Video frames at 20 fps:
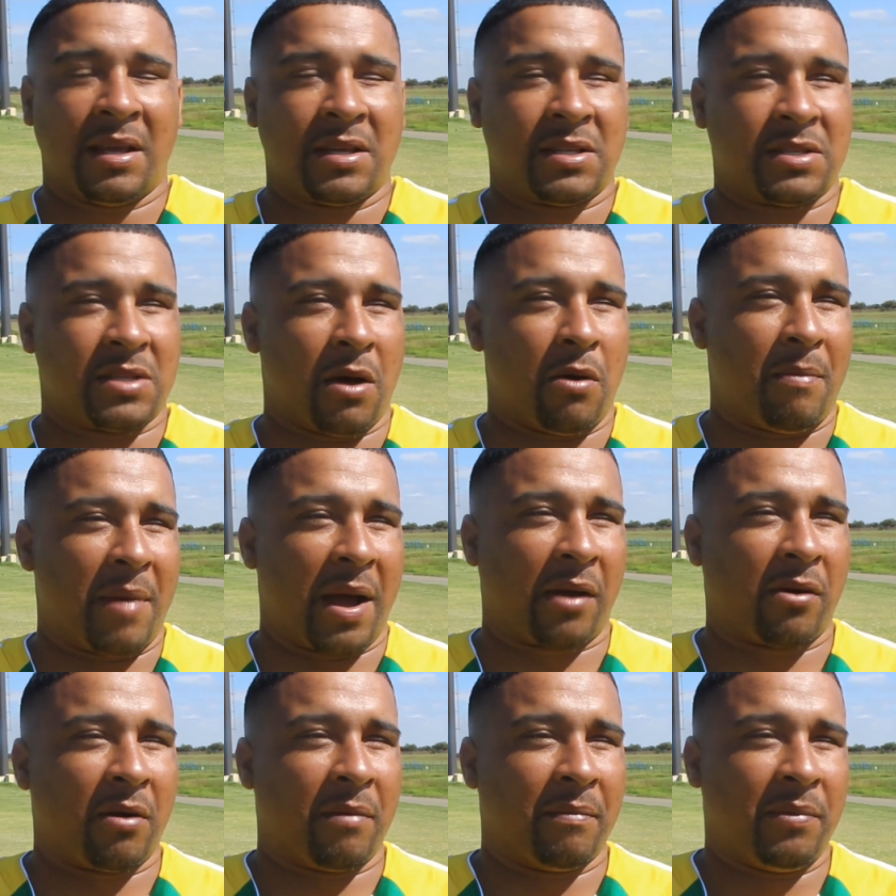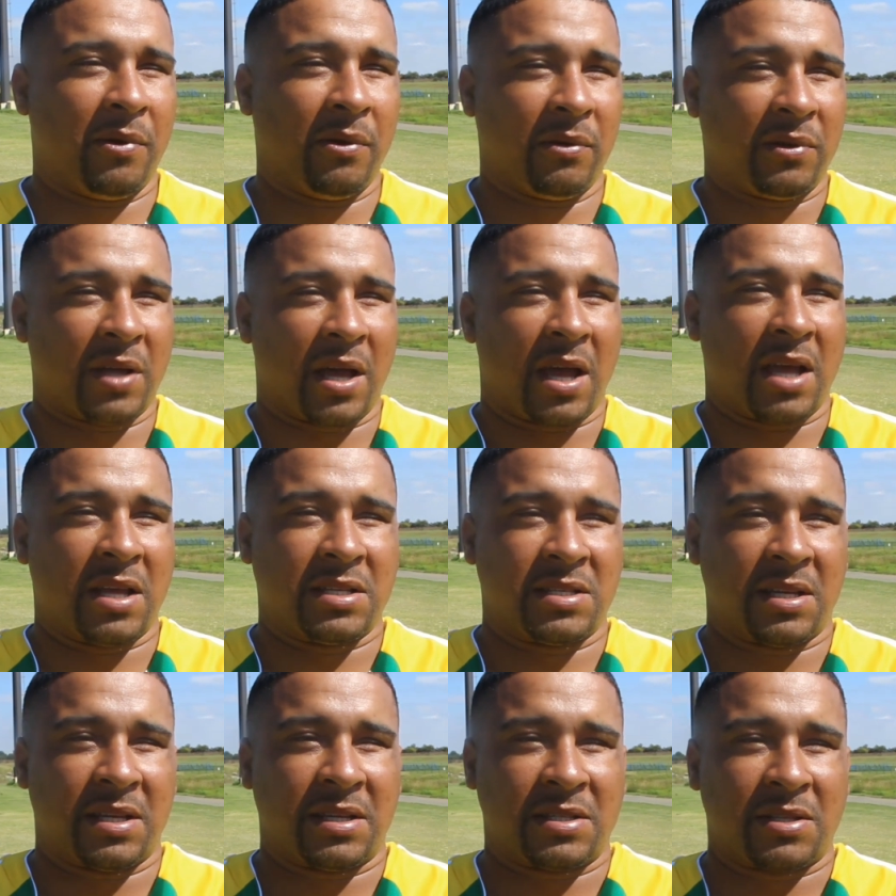So my computer
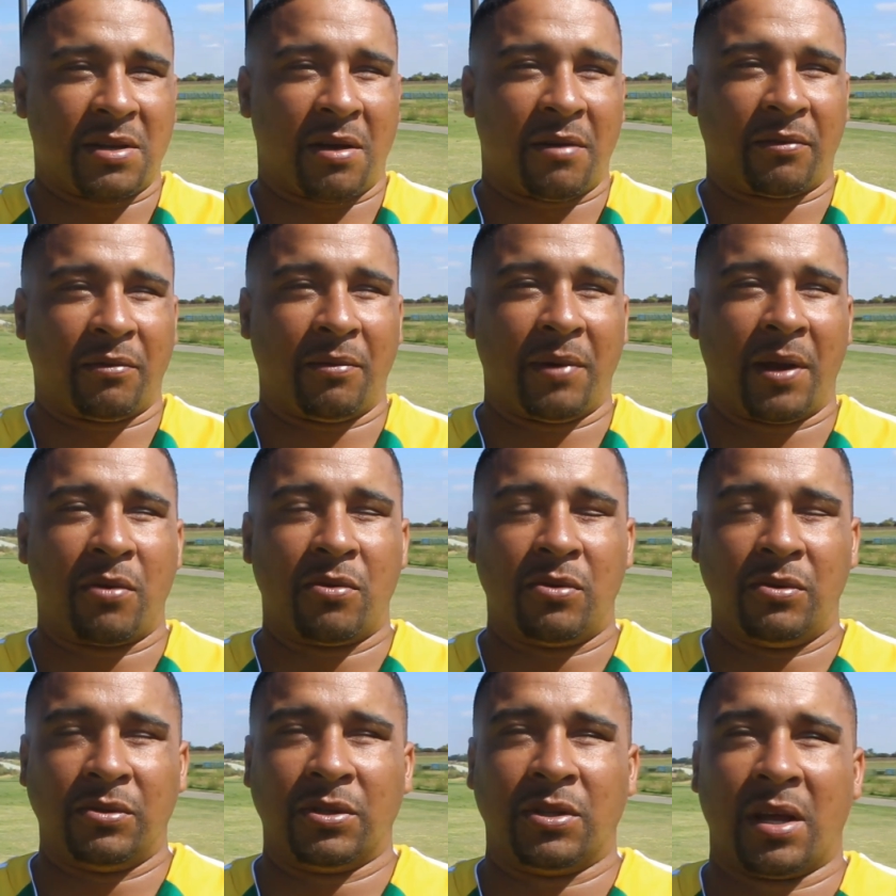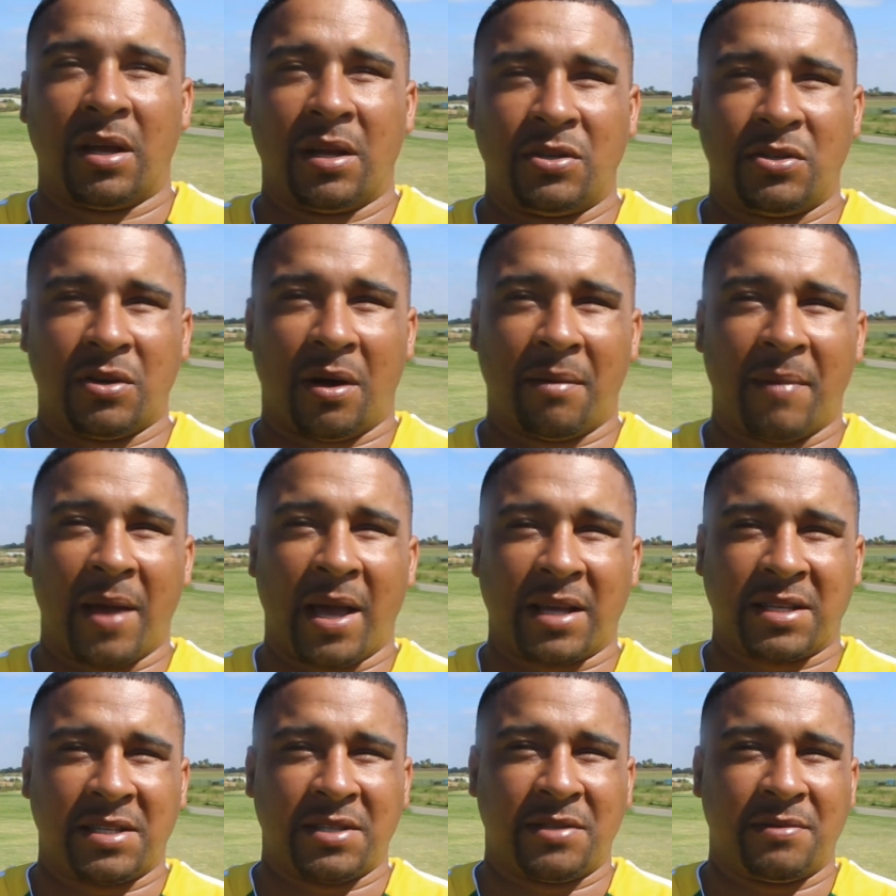has a software called Job
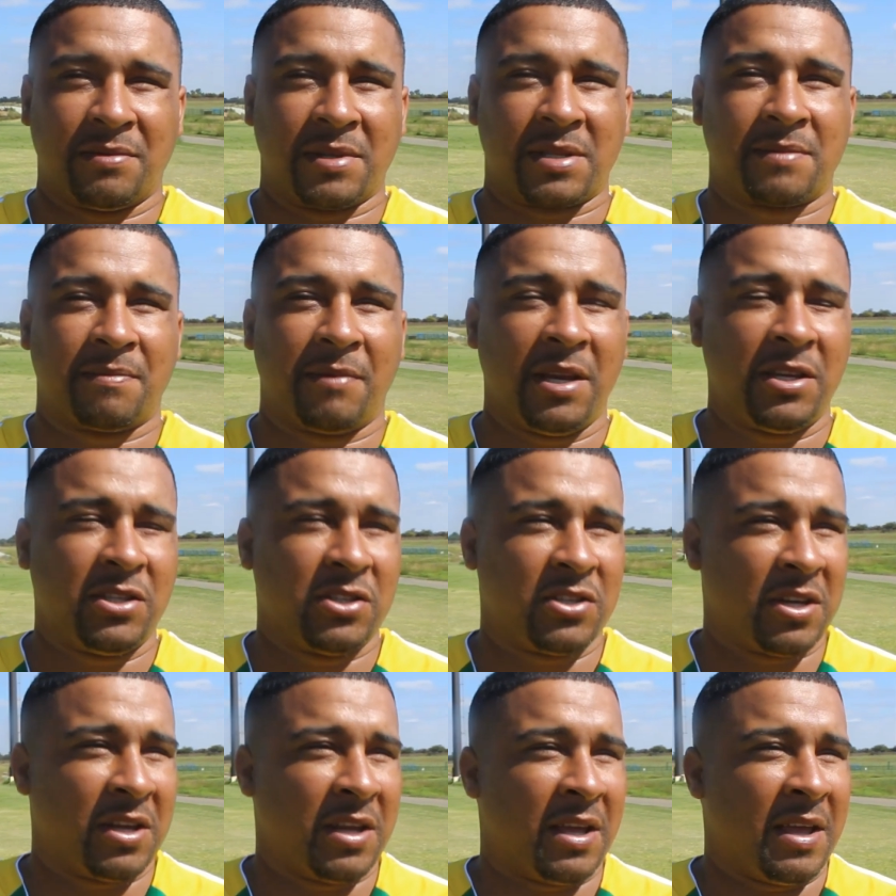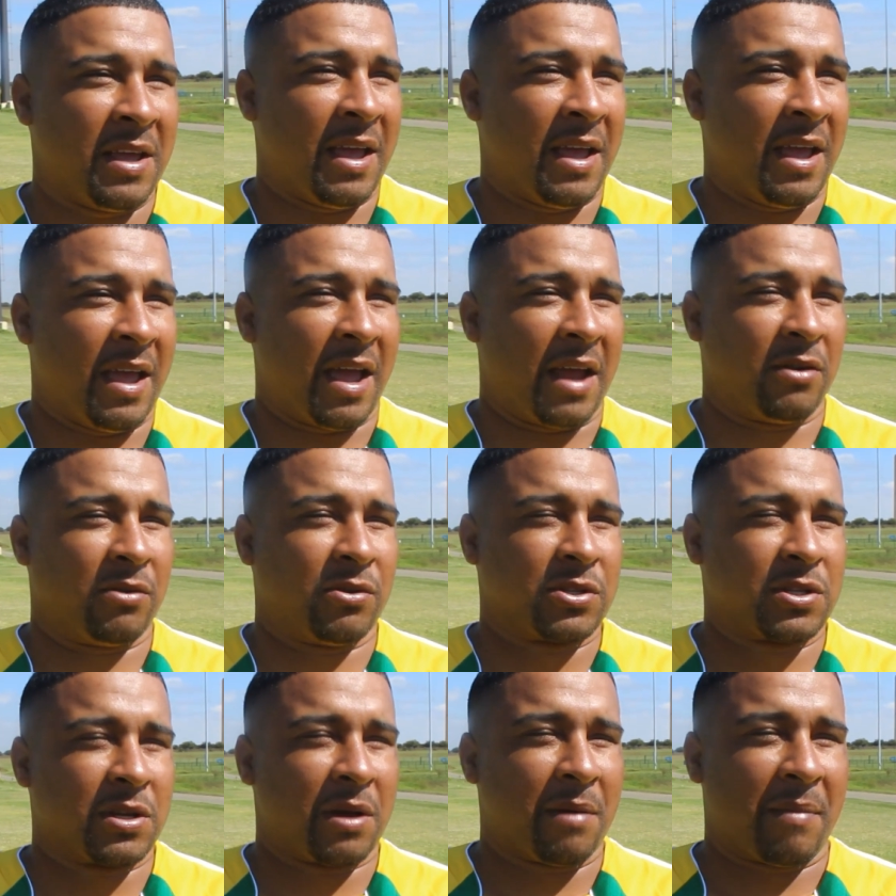Access with Speech, and
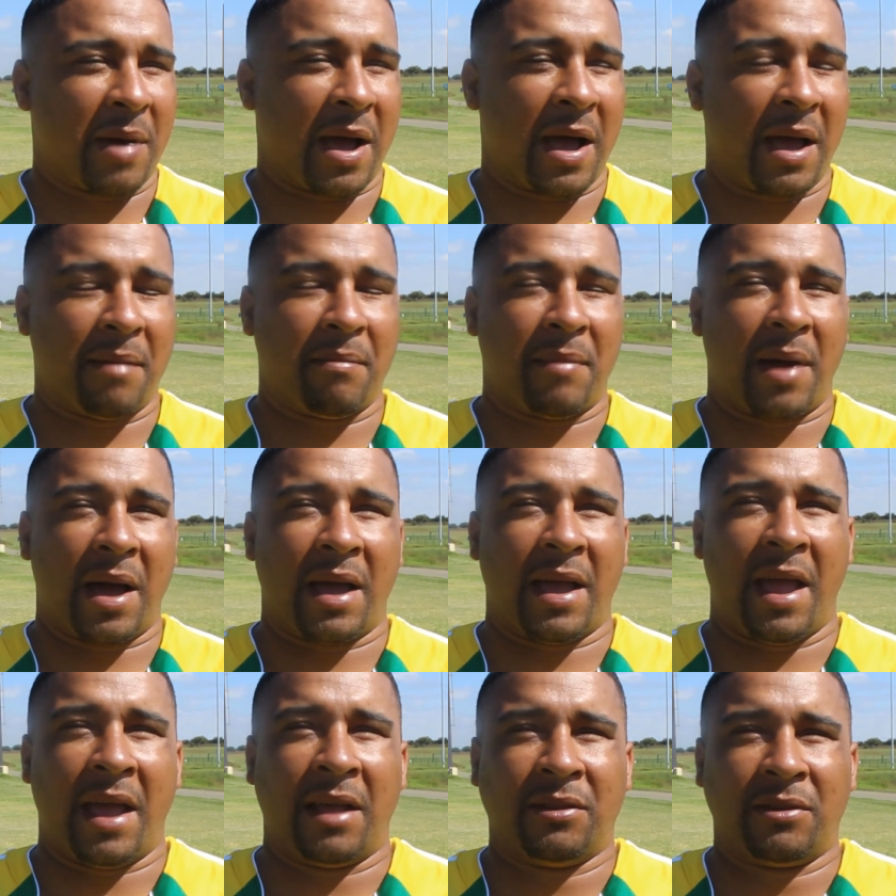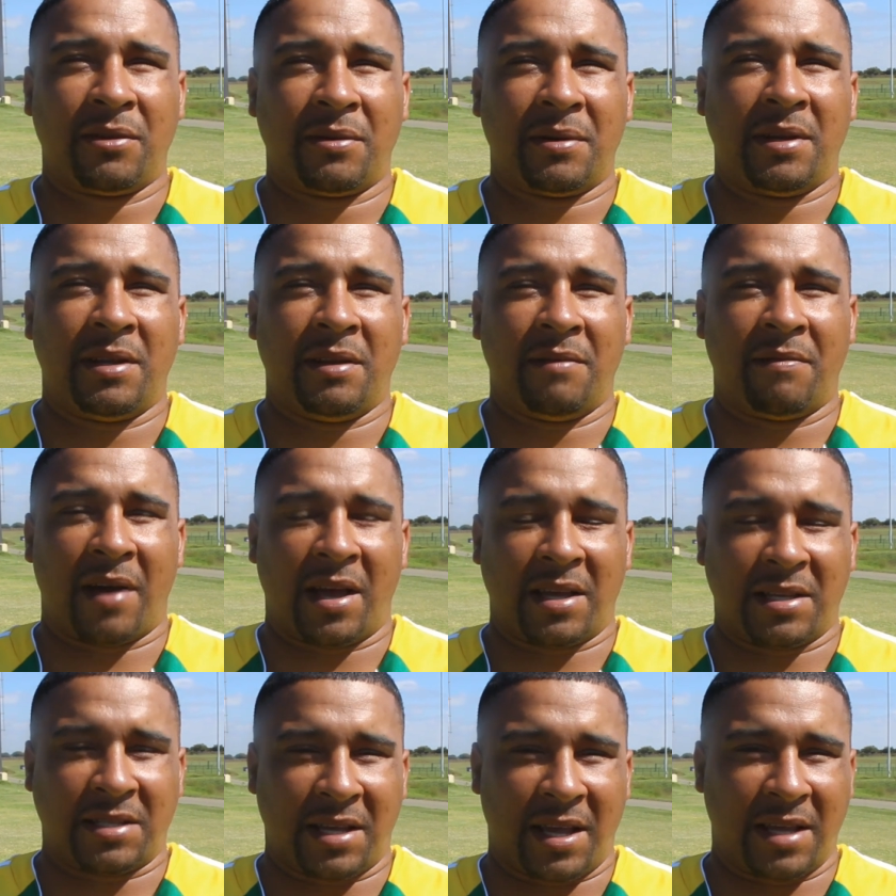also my Android
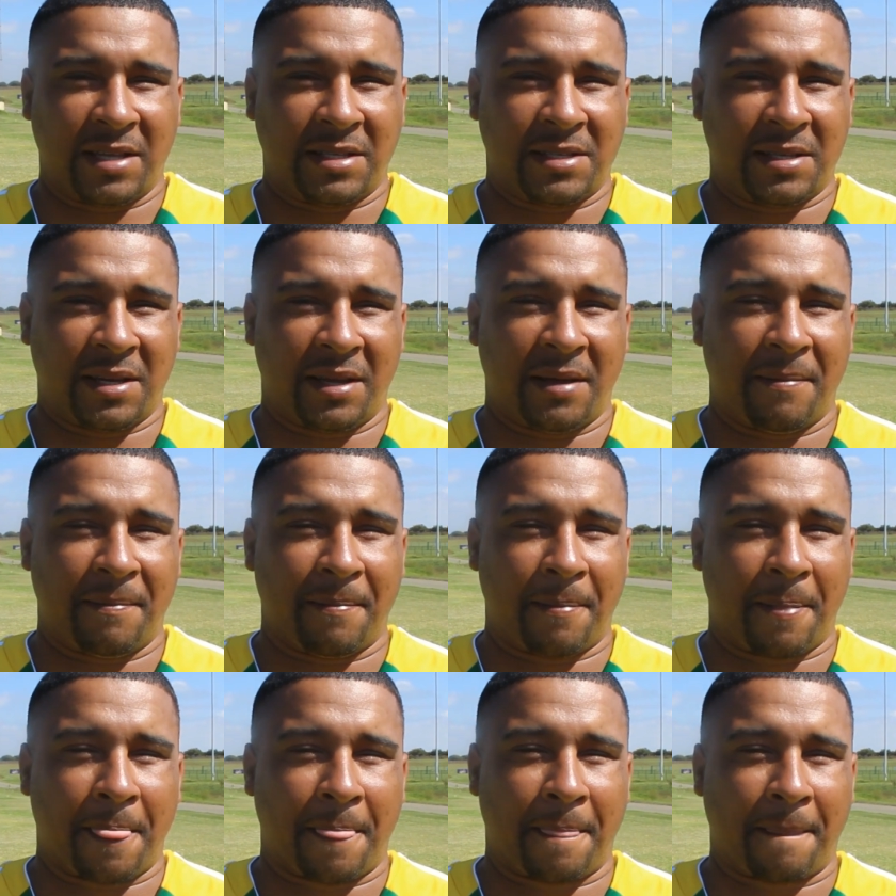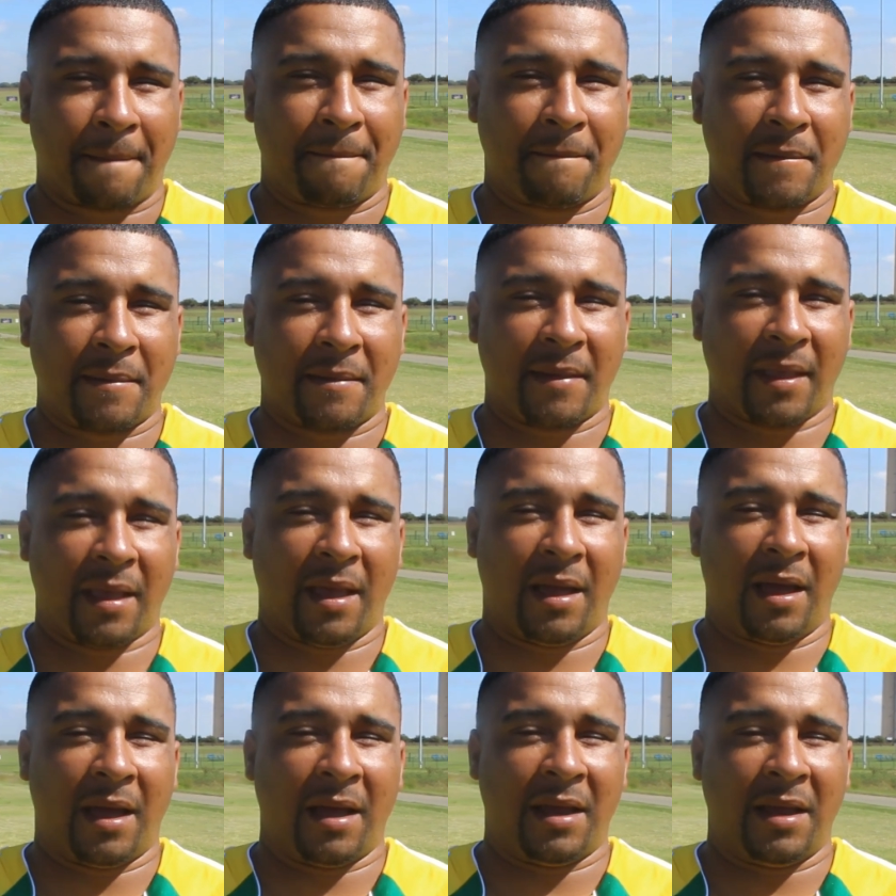device has
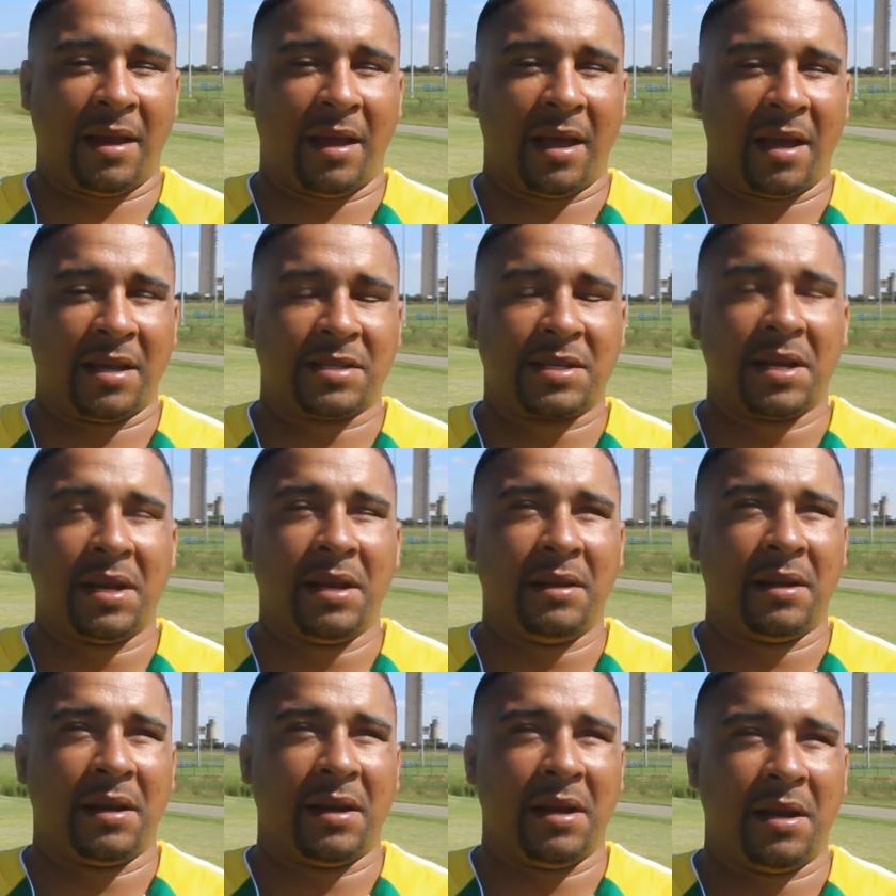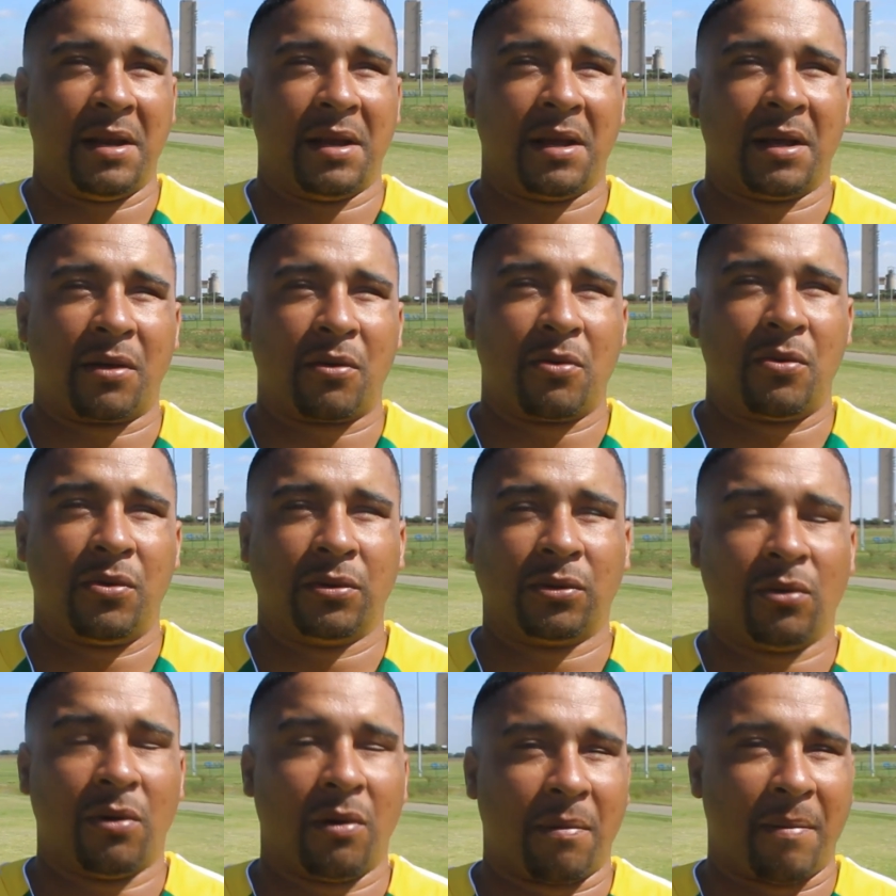a screen reader
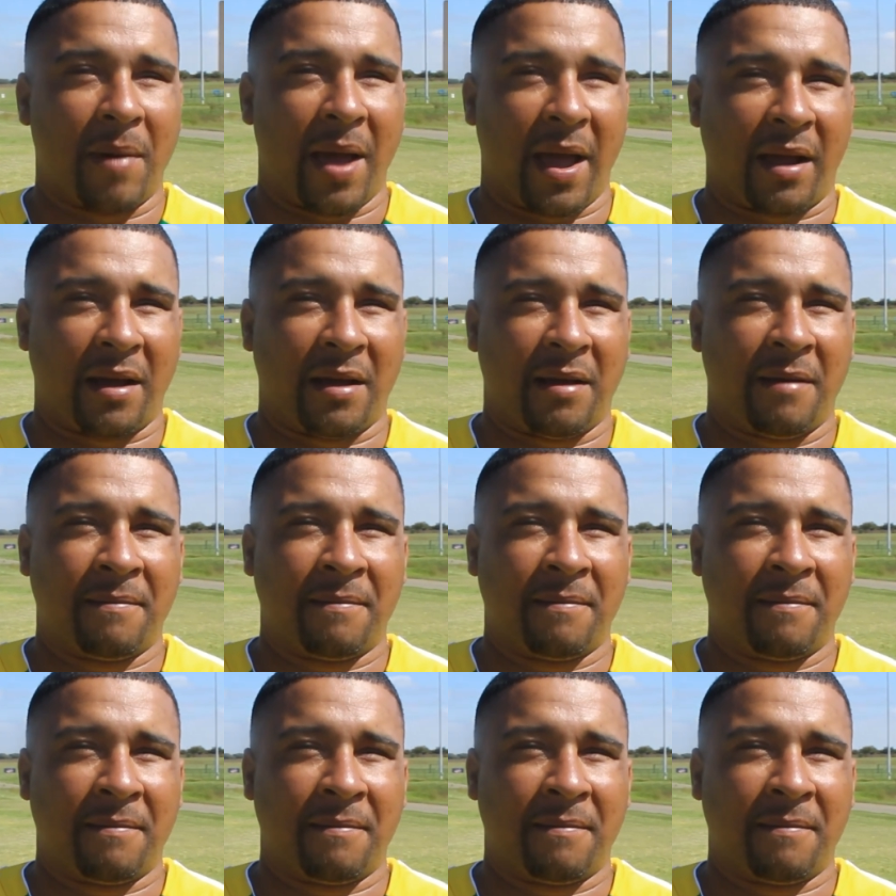called TalkBack.